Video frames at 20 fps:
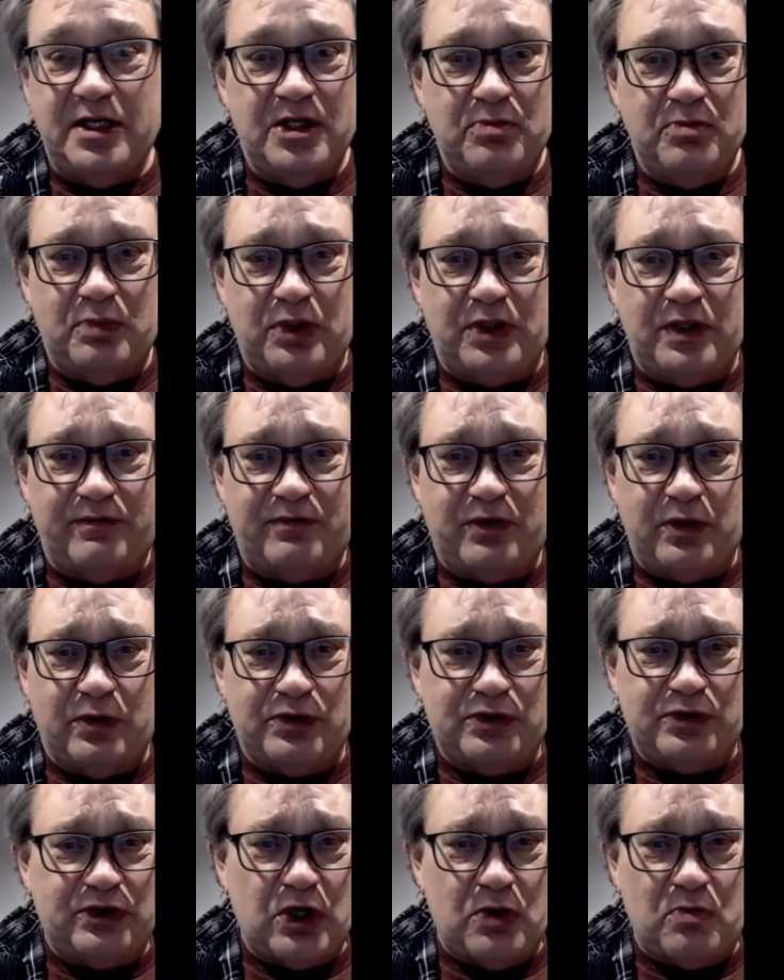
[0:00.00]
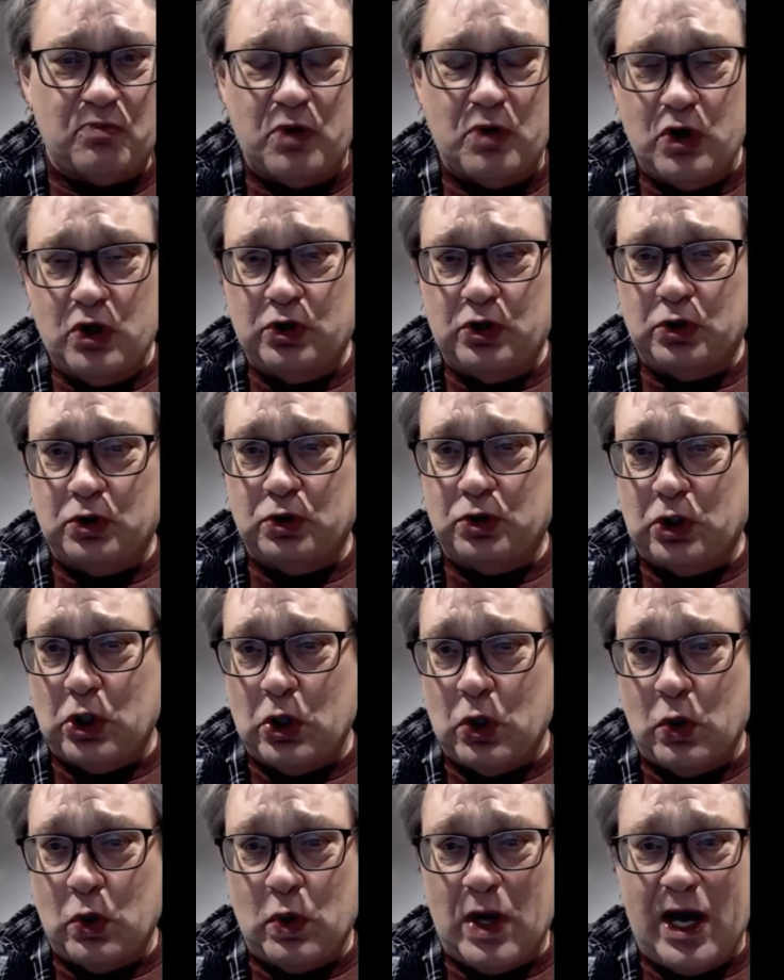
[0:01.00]
But if there's some
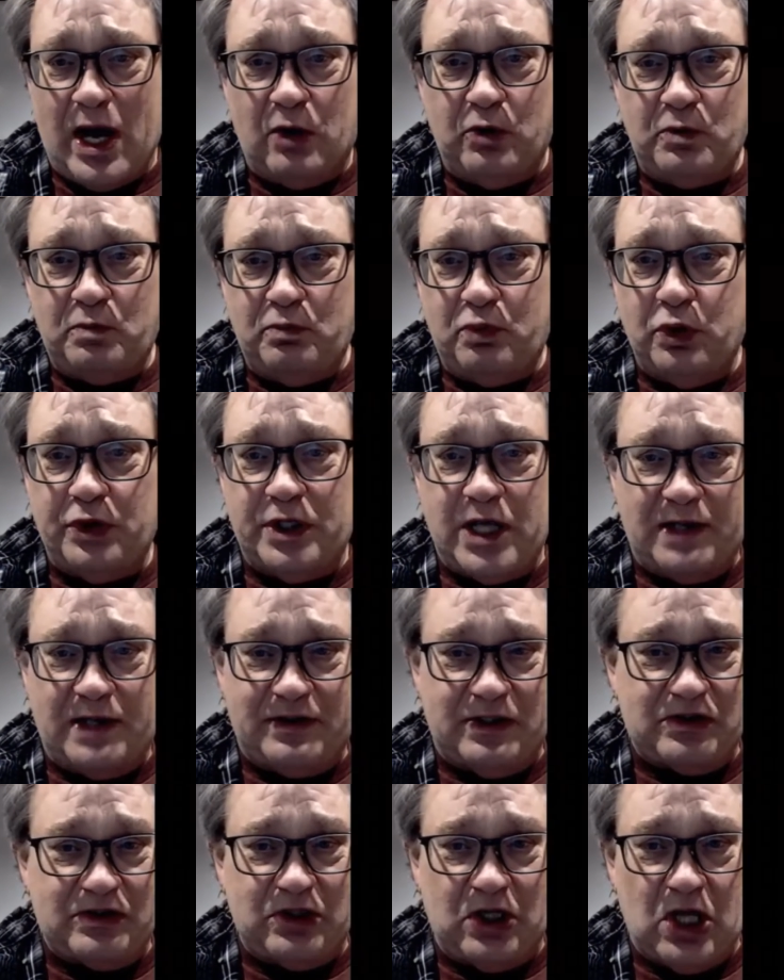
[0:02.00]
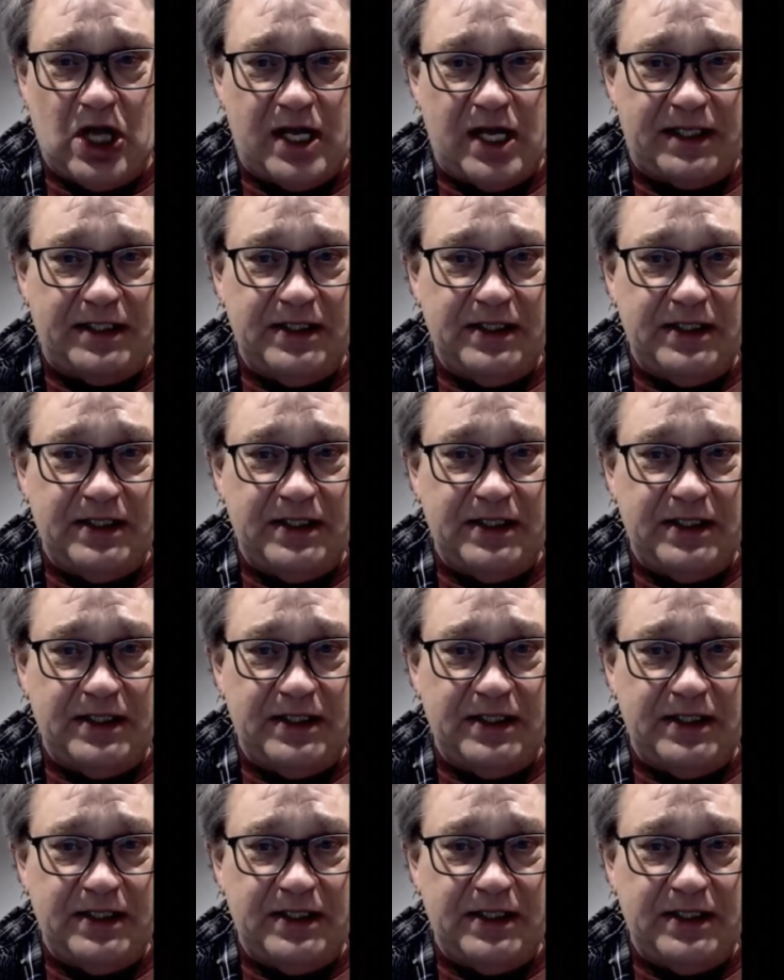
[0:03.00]
low output on this line,